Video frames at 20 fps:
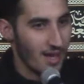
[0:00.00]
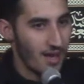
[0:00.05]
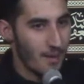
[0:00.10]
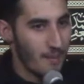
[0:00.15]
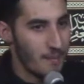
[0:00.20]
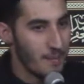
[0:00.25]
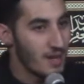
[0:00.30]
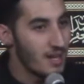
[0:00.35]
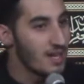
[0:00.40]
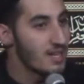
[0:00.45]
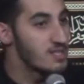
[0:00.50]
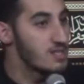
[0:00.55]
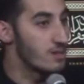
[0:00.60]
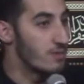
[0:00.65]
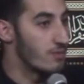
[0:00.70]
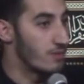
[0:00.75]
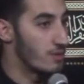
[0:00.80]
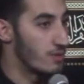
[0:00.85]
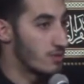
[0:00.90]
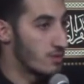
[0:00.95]
a big lesson
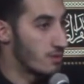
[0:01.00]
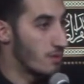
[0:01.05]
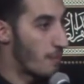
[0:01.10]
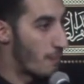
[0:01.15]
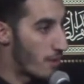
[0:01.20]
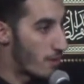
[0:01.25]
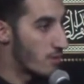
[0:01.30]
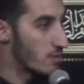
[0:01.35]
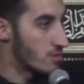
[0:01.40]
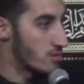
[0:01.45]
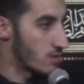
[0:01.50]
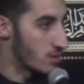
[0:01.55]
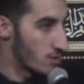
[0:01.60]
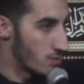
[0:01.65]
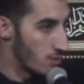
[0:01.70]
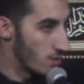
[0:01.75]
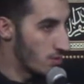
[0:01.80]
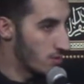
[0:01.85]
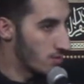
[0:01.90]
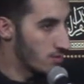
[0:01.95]
for the, the parents as
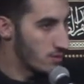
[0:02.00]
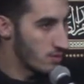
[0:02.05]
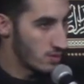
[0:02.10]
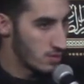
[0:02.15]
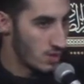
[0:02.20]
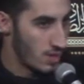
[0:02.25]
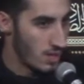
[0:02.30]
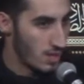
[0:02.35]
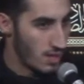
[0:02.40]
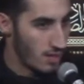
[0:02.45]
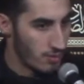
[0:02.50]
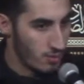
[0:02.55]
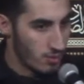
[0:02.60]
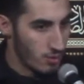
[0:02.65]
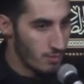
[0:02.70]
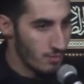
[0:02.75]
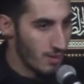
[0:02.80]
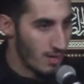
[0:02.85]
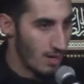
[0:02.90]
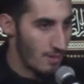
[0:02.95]
well. Inshallah, we'll
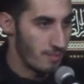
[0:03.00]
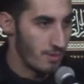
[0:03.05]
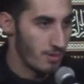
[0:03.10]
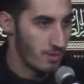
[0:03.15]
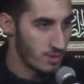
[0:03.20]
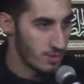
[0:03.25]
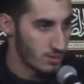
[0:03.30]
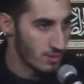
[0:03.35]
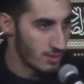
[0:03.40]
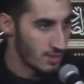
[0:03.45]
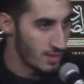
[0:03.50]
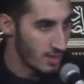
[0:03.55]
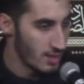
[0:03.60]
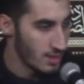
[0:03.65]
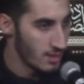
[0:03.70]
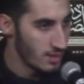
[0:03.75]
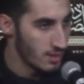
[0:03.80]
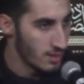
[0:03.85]
all become parents one day.